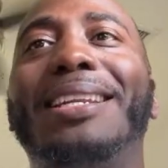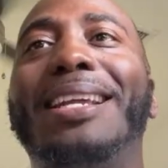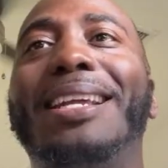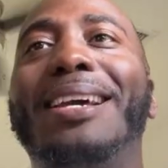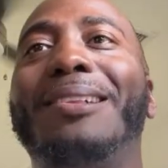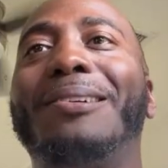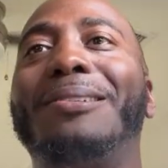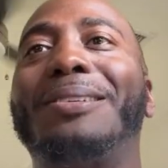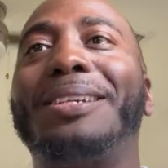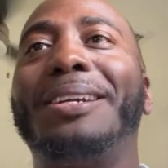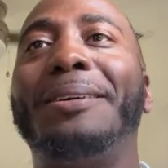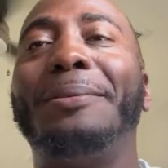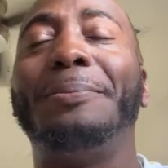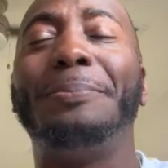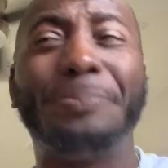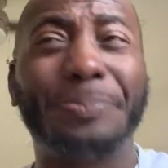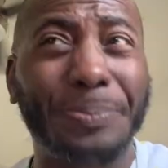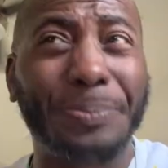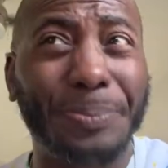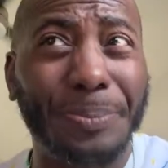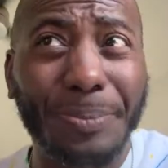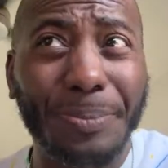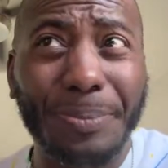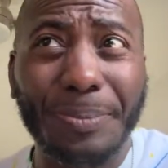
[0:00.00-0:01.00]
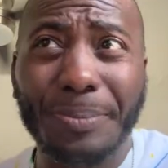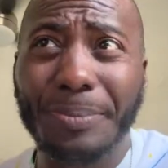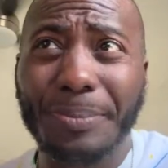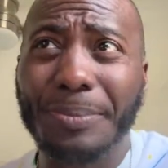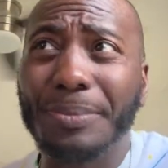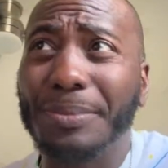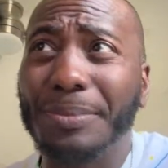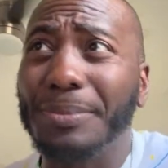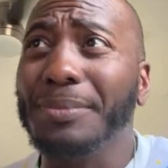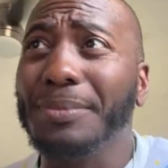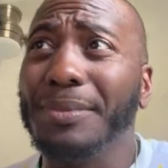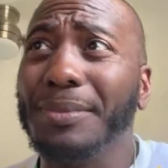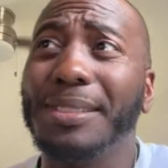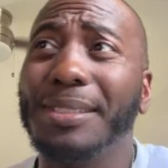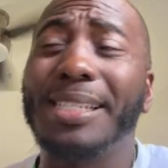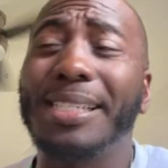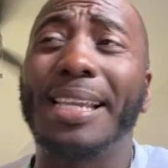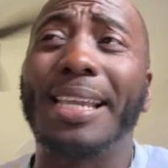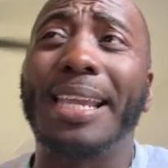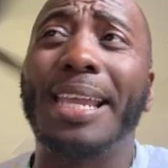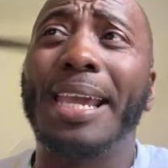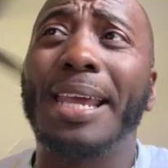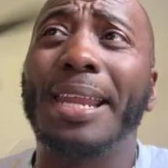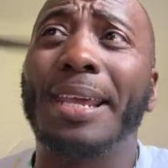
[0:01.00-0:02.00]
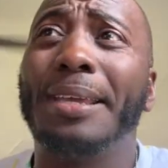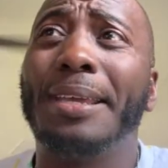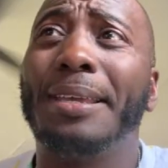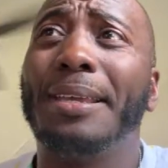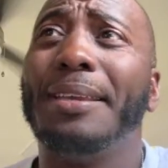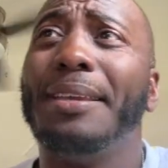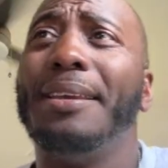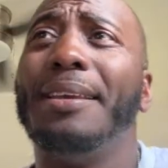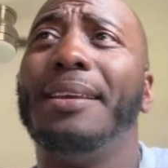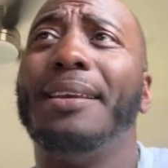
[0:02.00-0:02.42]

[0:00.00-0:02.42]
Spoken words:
dealership to get it,